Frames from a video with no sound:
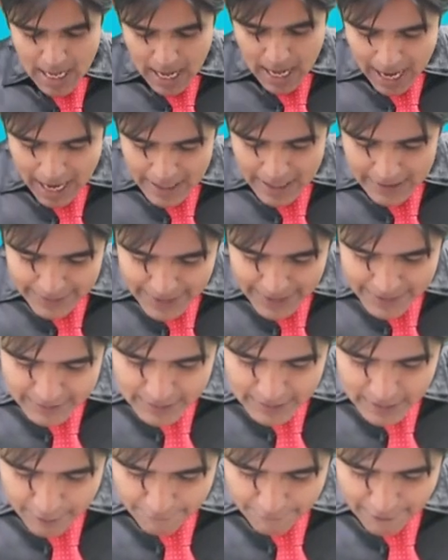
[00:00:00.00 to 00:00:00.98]
I'll get
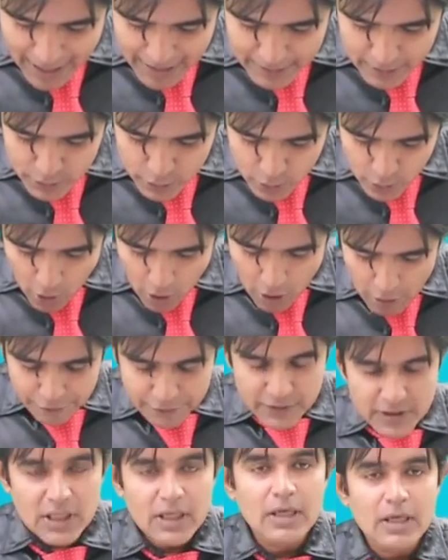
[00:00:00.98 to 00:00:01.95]
the value
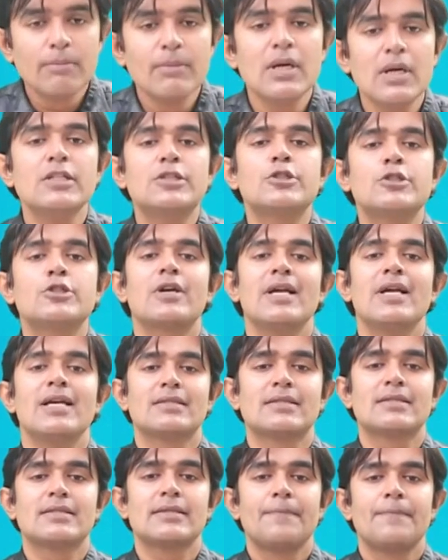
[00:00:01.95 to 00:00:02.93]
of thermal
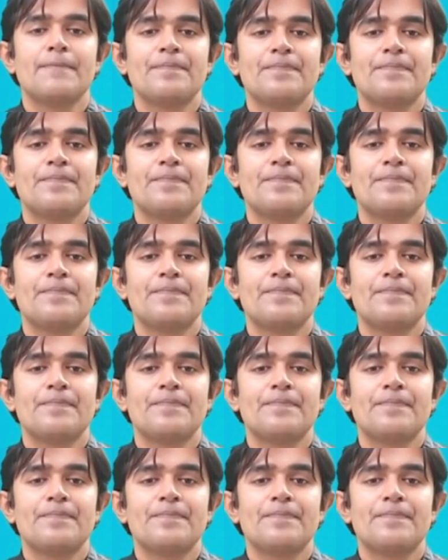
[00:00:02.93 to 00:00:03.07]
stress,